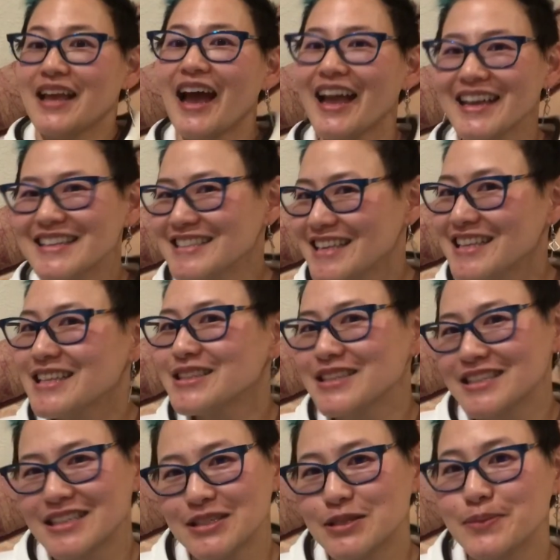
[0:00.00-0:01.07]
I can say this
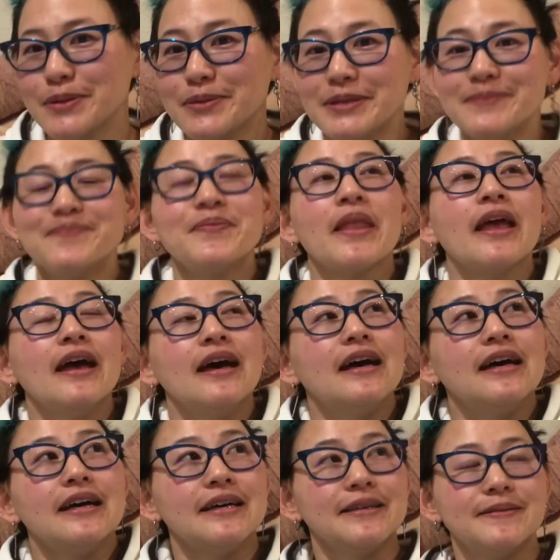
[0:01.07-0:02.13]
because I used to be one.
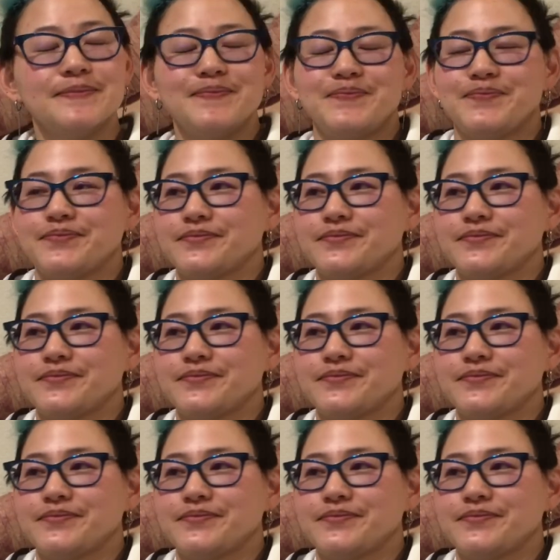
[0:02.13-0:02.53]
Um,